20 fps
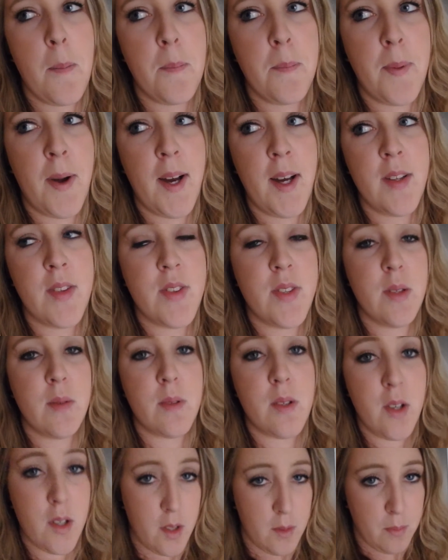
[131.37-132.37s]
But the
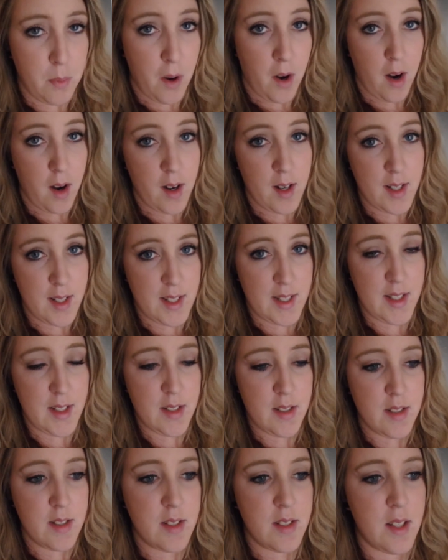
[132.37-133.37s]
good part
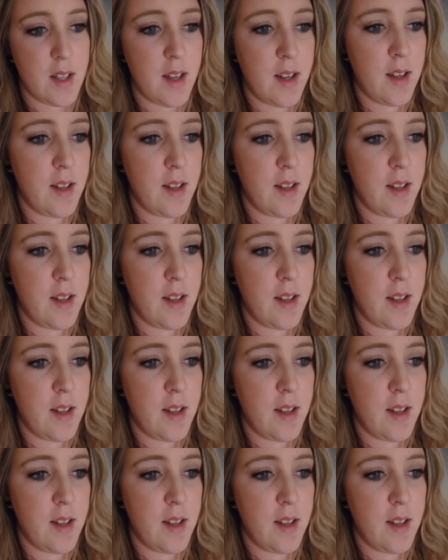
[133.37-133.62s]
is